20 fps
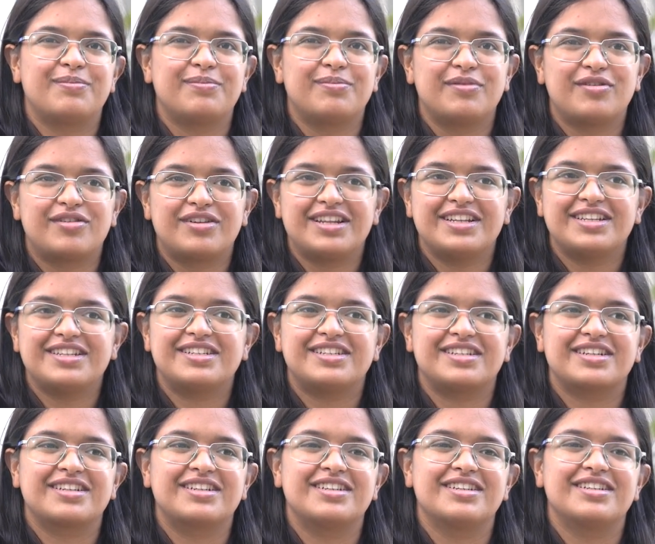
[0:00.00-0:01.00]
protein
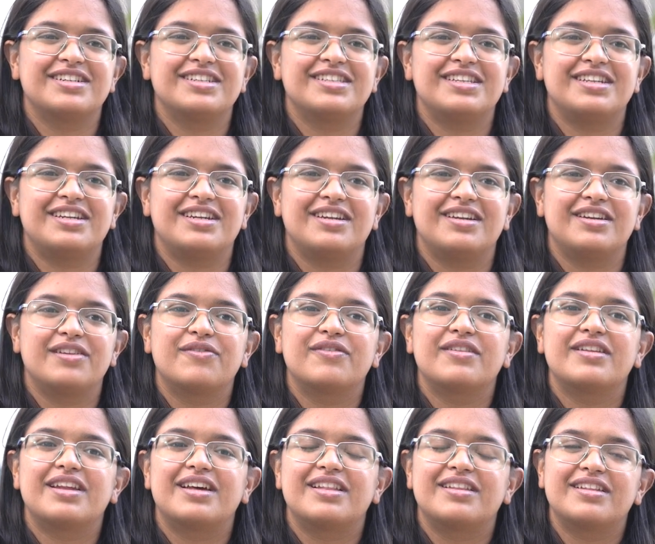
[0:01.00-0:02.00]
structures, and
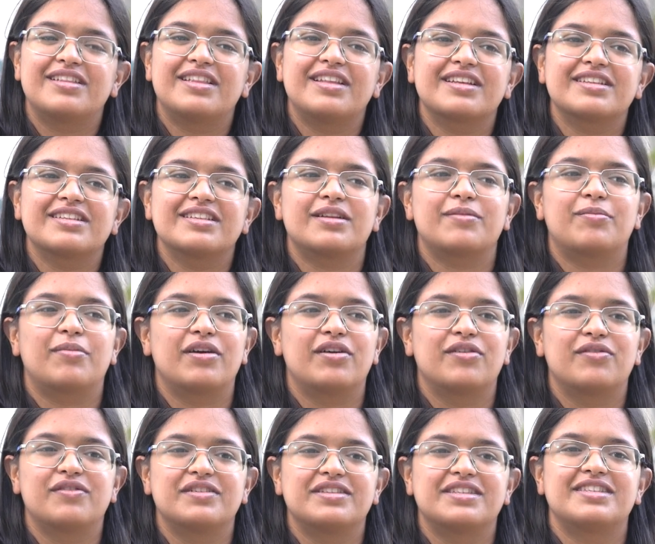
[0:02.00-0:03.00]
different other things that
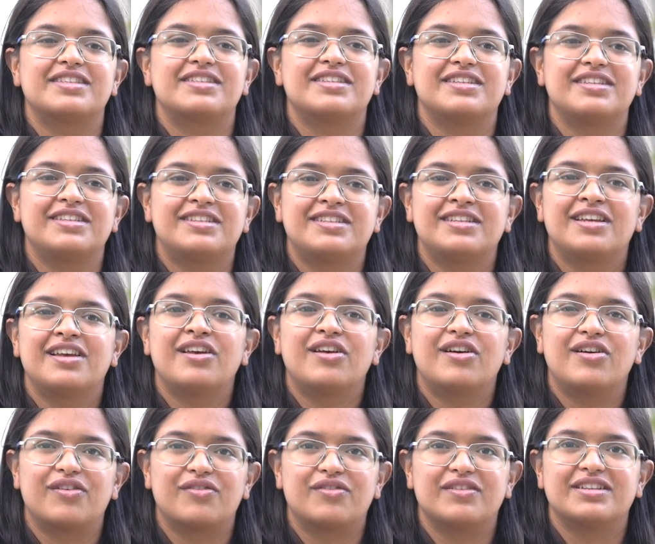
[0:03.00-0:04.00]
biophysicists
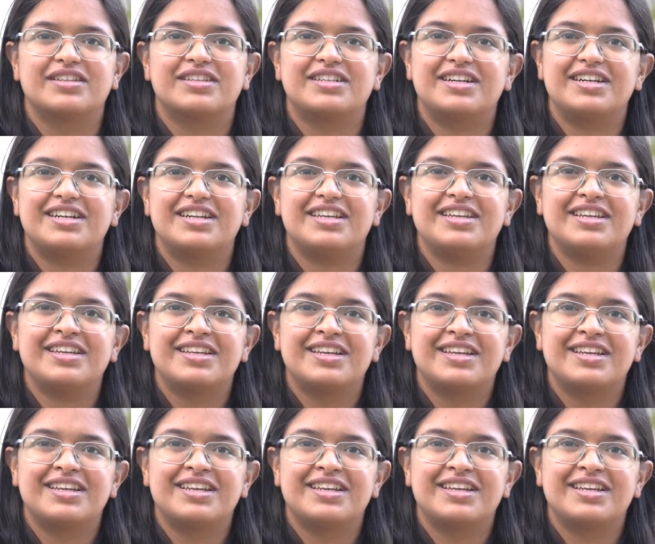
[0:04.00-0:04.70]
often study.